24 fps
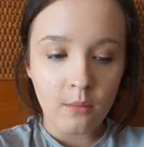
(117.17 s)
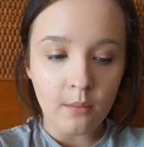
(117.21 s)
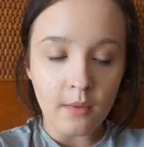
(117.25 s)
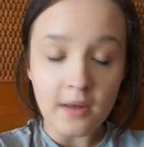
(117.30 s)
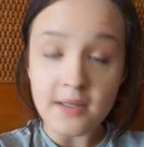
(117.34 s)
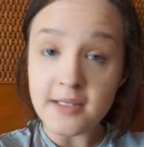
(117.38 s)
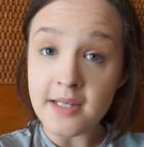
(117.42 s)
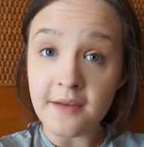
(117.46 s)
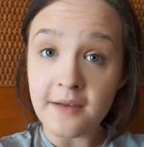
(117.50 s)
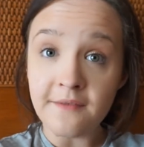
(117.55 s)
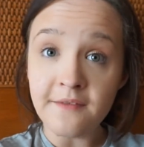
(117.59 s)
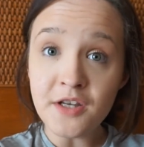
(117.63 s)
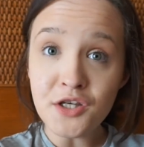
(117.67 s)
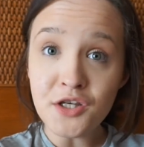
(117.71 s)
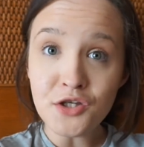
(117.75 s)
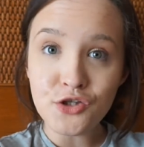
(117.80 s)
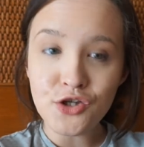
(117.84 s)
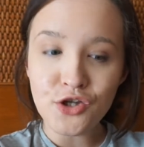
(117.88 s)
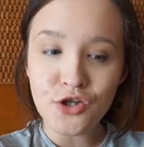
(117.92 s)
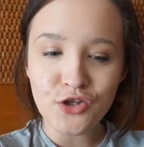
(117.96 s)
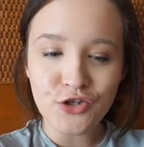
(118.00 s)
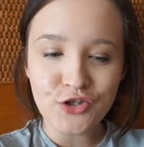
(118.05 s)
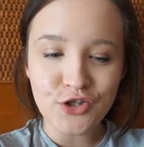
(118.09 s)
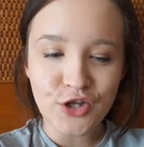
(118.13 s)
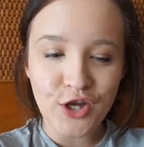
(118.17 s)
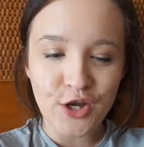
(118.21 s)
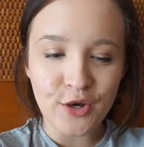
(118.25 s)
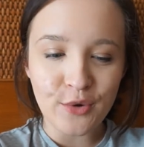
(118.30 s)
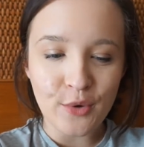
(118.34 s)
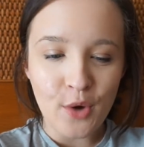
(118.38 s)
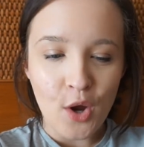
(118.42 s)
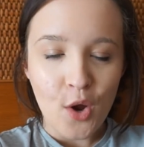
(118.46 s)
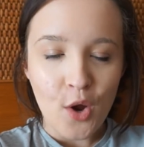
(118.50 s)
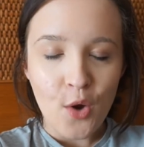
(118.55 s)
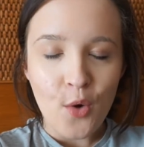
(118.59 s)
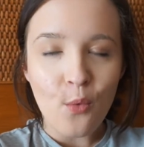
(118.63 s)
as I finished the other two,
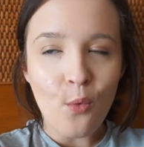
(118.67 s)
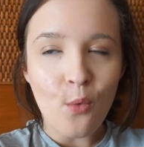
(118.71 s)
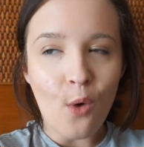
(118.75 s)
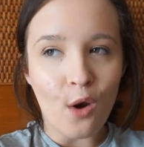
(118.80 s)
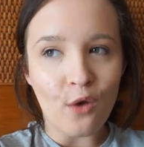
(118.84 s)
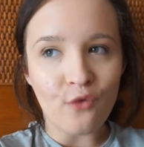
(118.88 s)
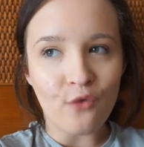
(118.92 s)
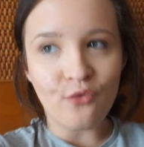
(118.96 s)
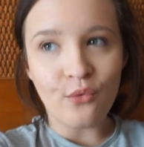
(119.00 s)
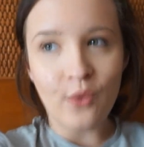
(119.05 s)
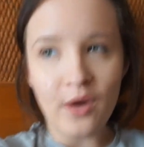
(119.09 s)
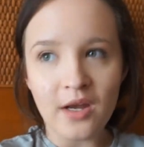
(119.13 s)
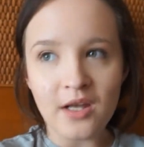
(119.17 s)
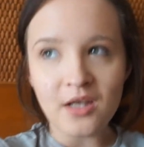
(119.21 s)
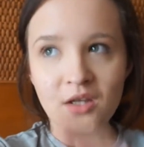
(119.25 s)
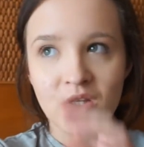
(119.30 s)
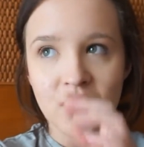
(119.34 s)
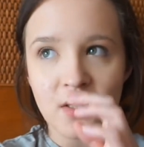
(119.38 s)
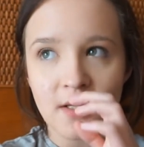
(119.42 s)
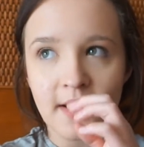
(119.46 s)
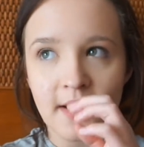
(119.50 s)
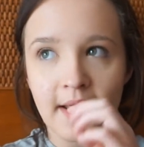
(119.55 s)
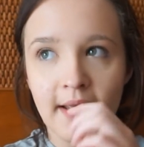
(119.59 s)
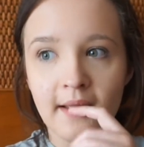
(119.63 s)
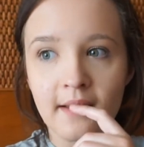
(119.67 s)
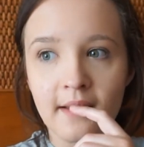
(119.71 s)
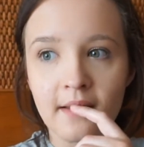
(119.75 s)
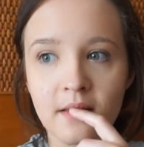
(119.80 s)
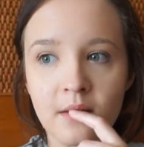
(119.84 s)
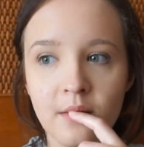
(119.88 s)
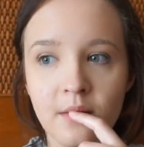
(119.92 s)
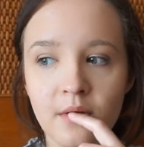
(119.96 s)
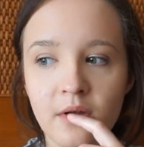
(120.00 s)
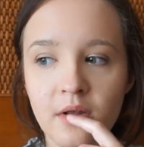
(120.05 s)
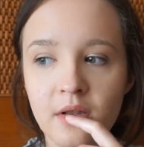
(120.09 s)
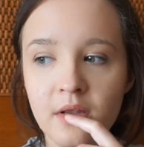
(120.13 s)
one of which I think
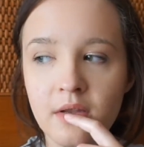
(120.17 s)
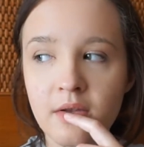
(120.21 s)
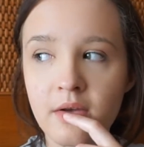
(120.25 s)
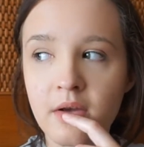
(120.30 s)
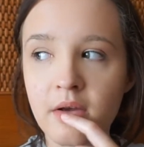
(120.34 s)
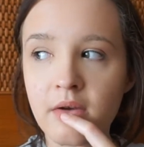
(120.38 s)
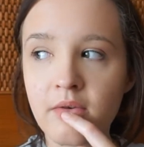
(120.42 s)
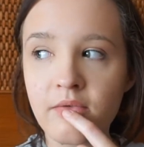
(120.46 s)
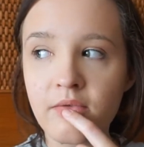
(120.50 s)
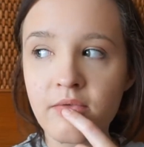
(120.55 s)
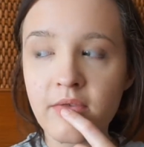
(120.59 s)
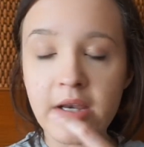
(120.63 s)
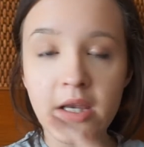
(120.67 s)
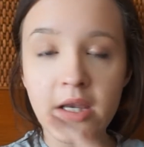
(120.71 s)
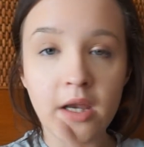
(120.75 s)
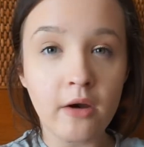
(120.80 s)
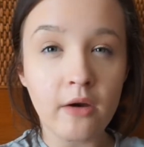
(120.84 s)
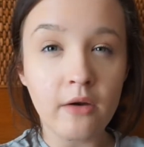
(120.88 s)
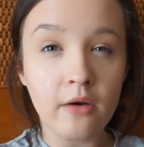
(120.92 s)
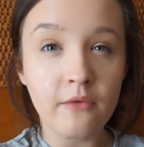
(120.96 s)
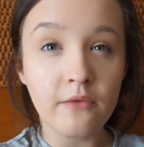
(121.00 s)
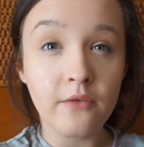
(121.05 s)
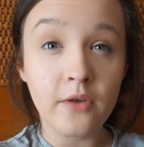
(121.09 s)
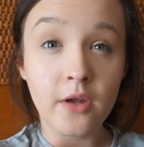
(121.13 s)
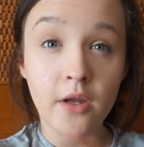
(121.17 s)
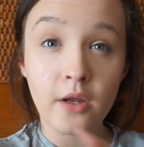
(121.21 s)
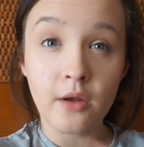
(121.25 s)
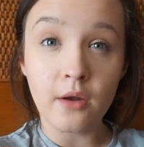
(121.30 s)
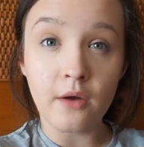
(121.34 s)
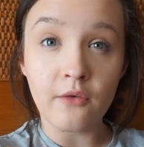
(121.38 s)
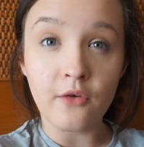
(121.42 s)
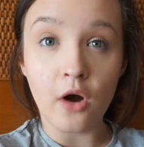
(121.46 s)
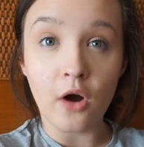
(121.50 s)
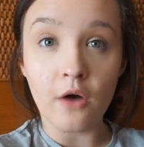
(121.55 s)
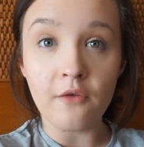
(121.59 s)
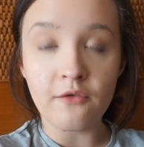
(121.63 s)
the video review,
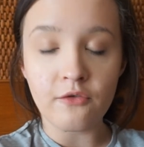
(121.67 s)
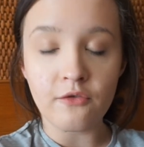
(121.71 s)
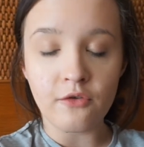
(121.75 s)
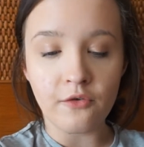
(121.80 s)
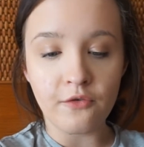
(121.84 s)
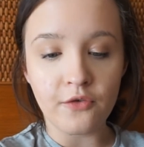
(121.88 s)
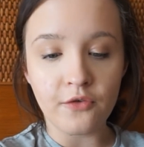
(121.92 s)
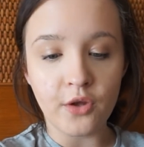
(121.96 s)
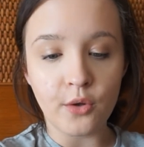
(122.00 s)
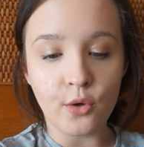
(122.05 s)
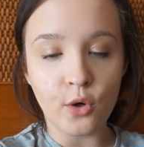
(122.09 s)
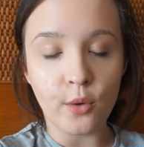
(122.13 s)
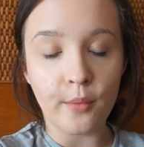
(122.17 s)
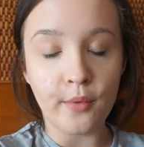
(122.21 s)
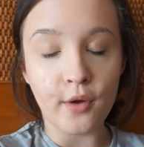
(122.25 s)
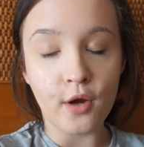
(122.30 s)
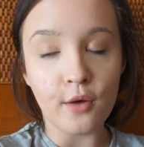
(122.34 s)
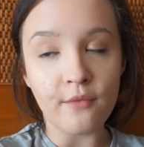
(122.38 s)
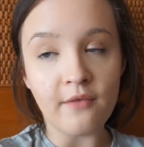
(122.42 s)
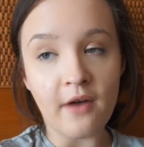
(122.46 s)
I've got a review coming up